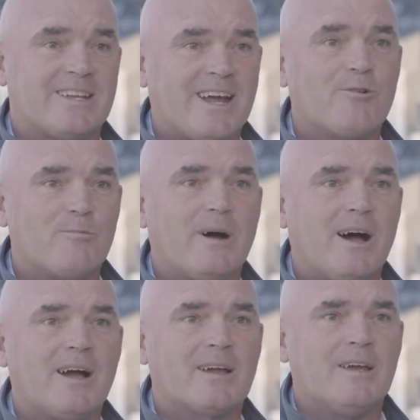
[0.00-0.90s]
at Harold
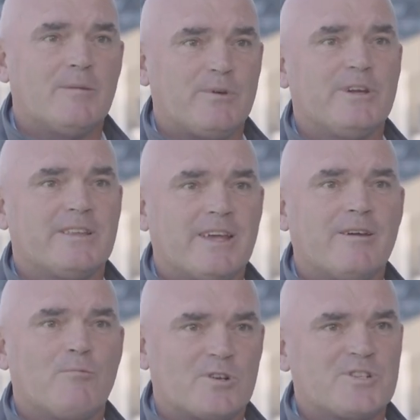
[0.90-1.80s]
Park, being
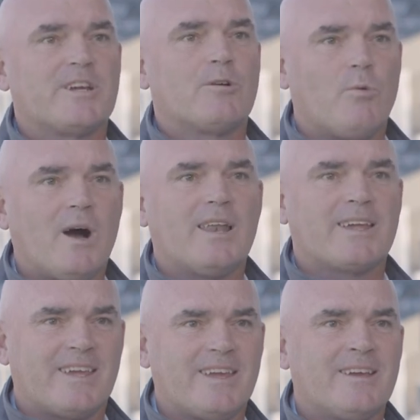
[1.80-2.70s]
there, watching
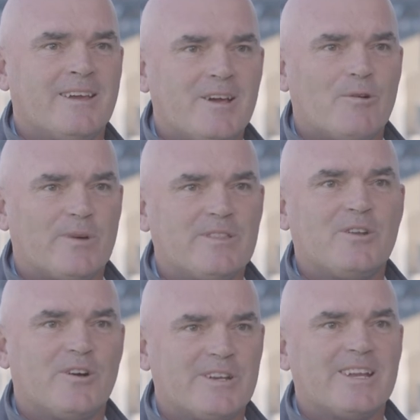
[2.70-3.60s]
Koala King win
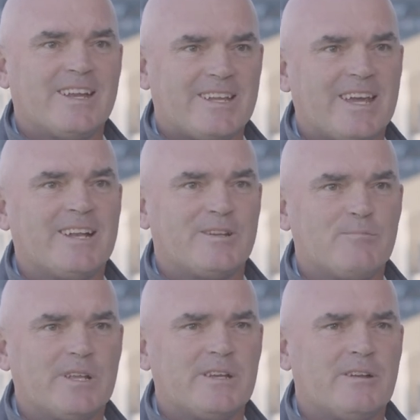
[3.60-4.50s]
the 1980 Inter
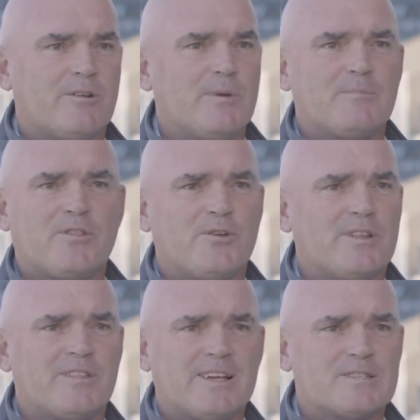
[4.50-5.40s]
Dominion. I remember
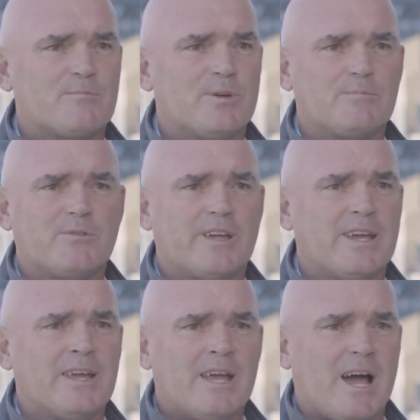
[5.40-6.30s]
30,000 people
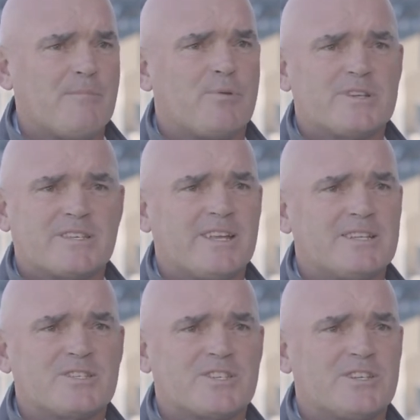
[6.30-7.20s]
there,
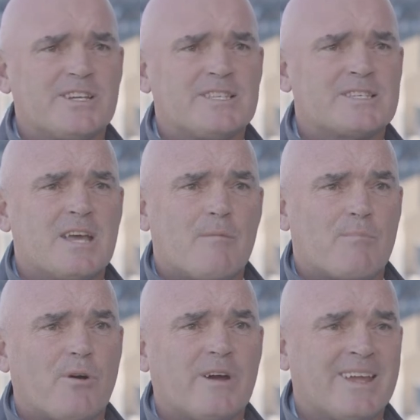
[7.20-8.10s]
unprecedented scenes.
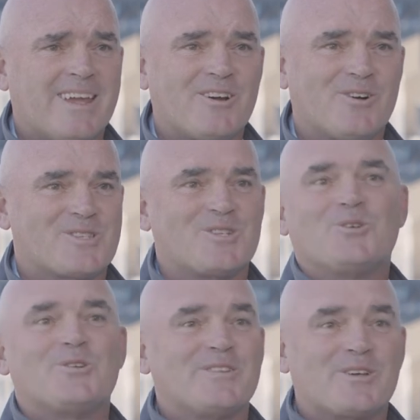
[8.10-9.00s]
Brian Hancock
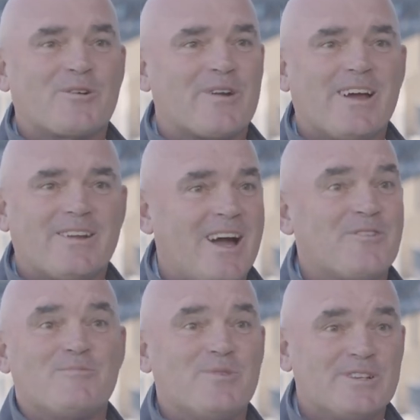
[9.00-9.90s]
saluting the crowd
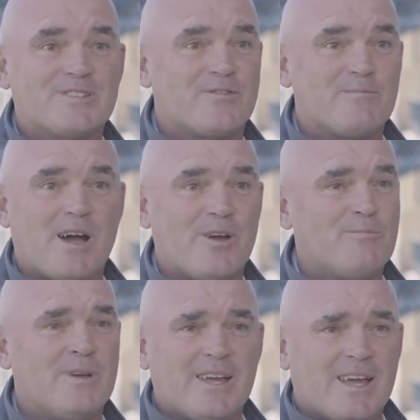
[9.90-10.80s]
100 metres from
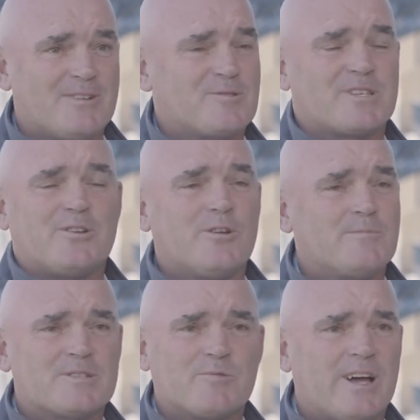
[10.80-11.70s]
home. It was
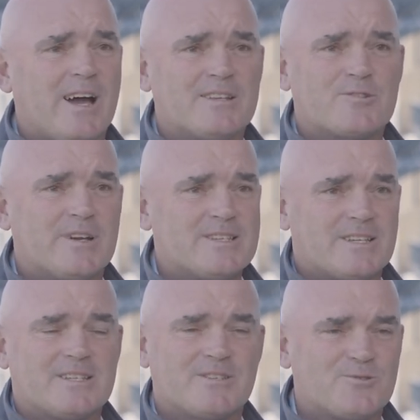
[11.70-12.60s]
synonymous with harness
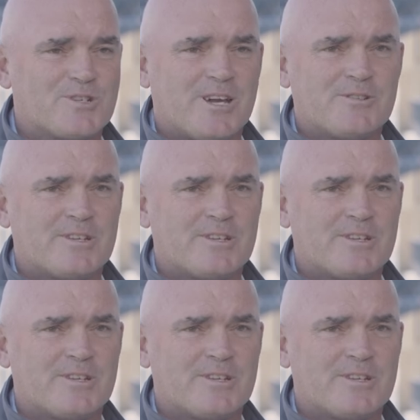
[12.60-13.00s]
racing, still shown